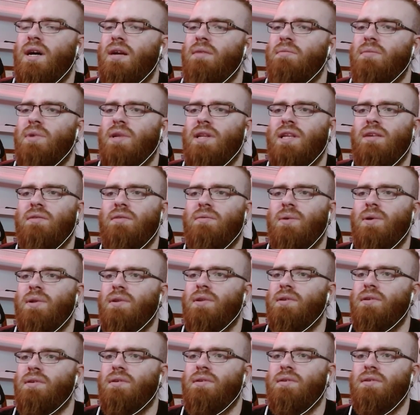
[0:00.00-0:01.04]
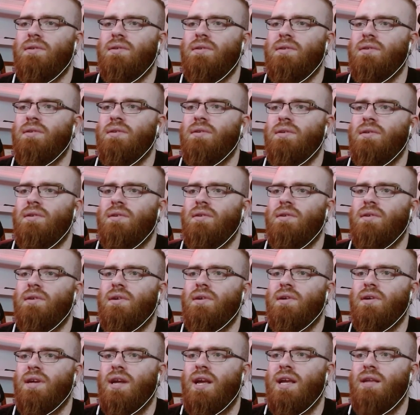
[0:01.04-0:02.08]
Unbelievable.
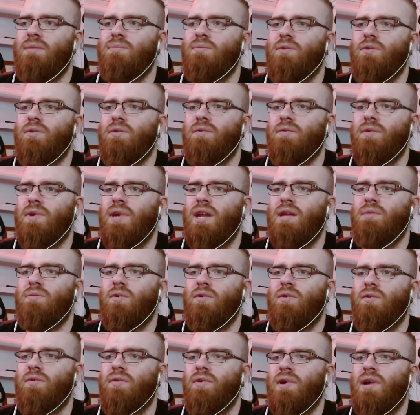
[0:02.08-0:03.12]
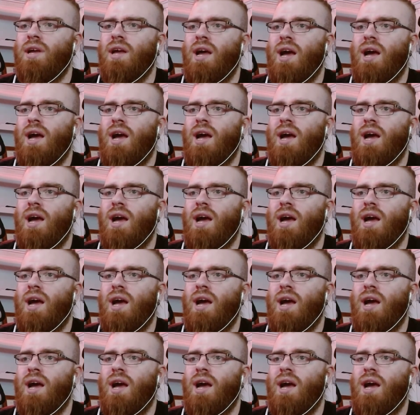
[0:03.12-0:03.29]
Great move, great move.